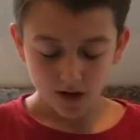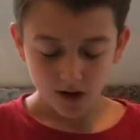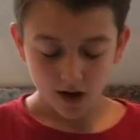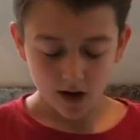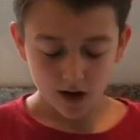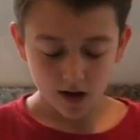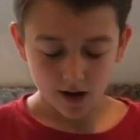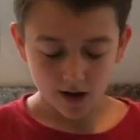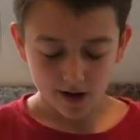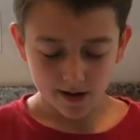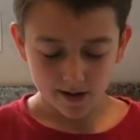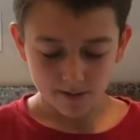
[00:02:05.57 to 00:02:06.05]

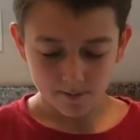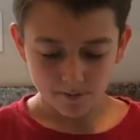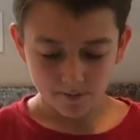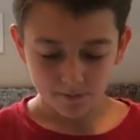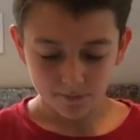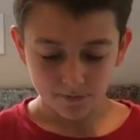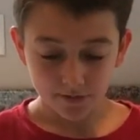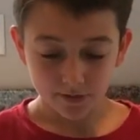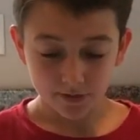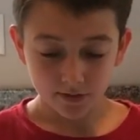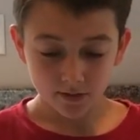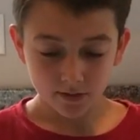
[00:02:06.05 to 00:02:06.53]

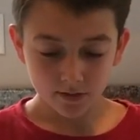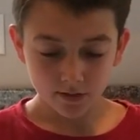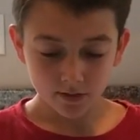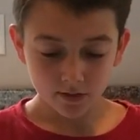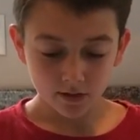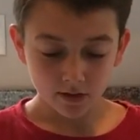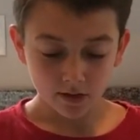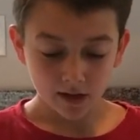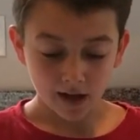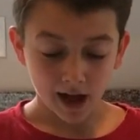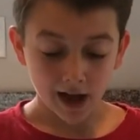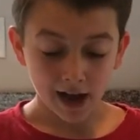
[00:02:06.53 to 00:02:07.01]

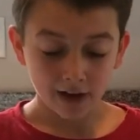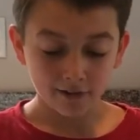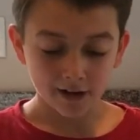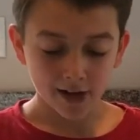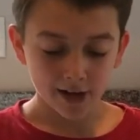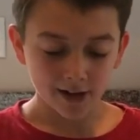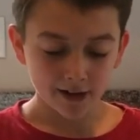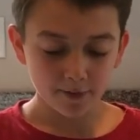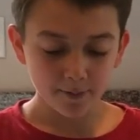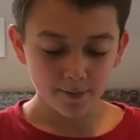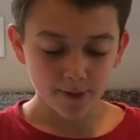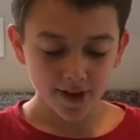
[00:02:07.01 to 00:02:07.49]
I
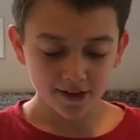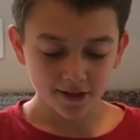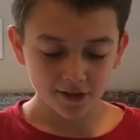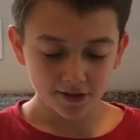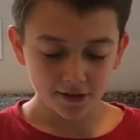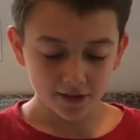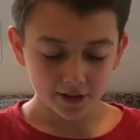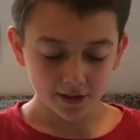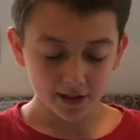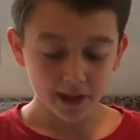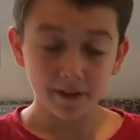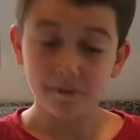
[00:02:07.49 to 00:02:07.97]
recommend
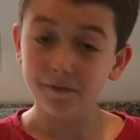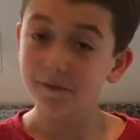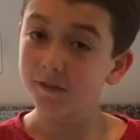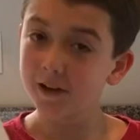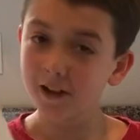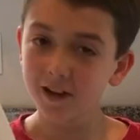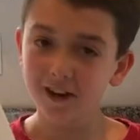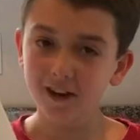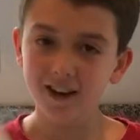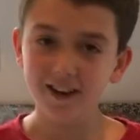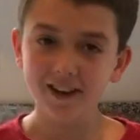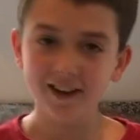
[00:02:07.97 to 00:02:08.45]
if
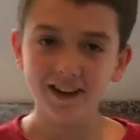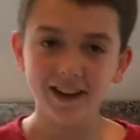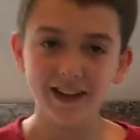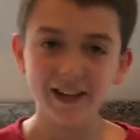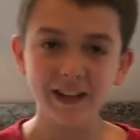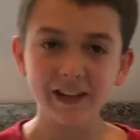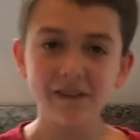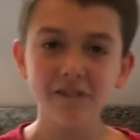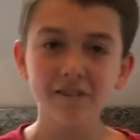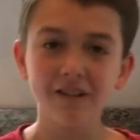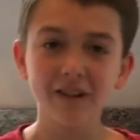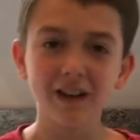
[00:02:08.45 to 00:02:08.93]
you're a
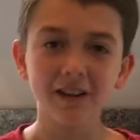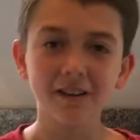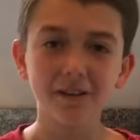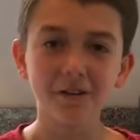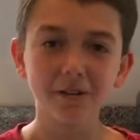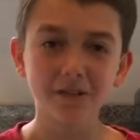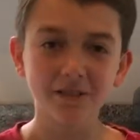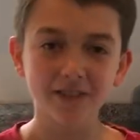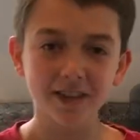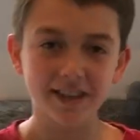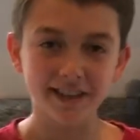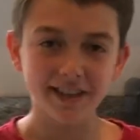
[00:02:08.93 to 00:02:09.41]
kid, you can
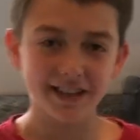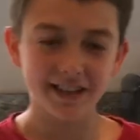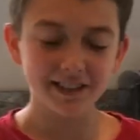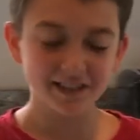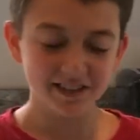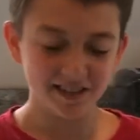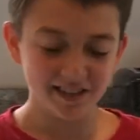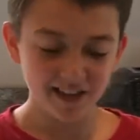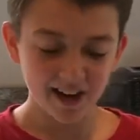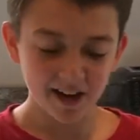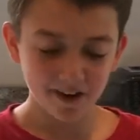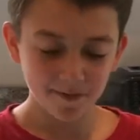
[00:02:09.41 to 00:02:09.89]
use a
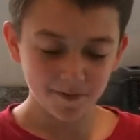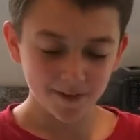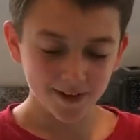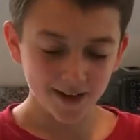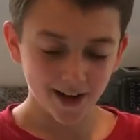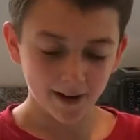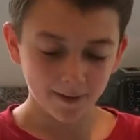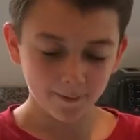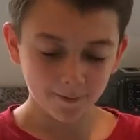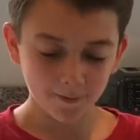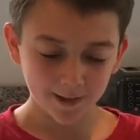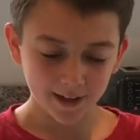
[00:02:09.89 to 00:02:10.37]
kid-safe
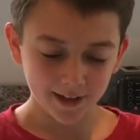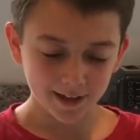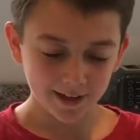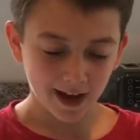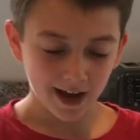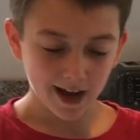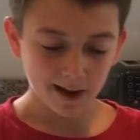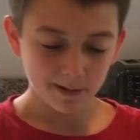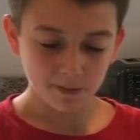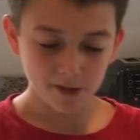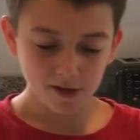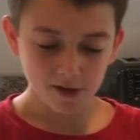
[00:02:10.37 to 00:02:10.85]
knife like
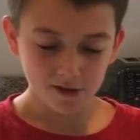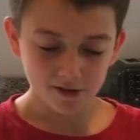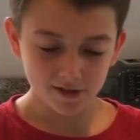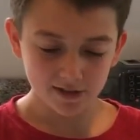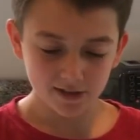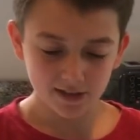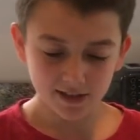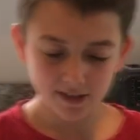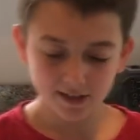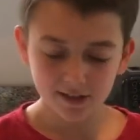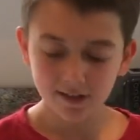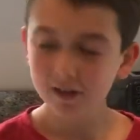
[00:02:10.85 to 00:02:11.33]
I'm
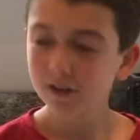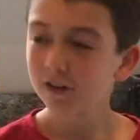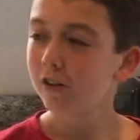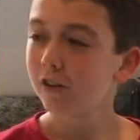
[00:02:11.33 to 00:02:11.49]
using,